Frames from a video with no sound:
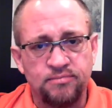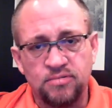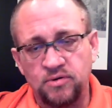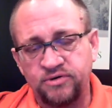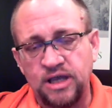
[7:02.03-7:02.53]

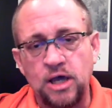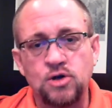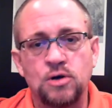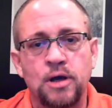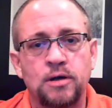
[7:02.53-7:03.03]
we'll say
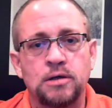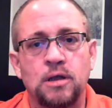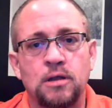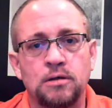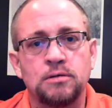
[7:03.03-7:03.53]
under
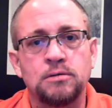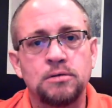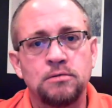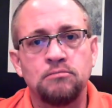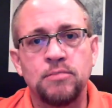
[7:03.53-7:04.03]
$100
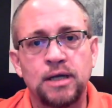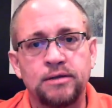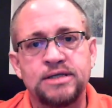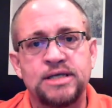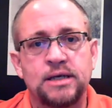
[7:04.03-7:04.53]
metal
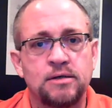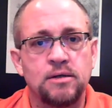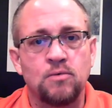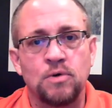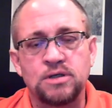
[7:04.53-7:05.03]
detector
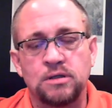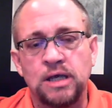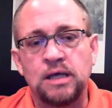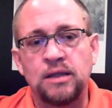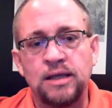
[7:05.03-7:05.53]
that works a
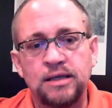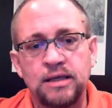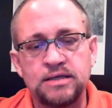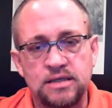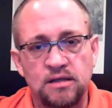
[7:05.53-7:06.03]
lot like
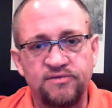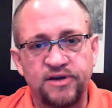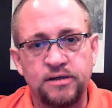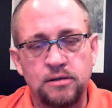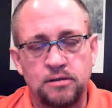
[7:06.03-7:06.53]
a stud
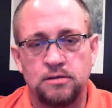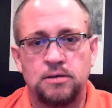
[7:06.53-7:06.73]
finder.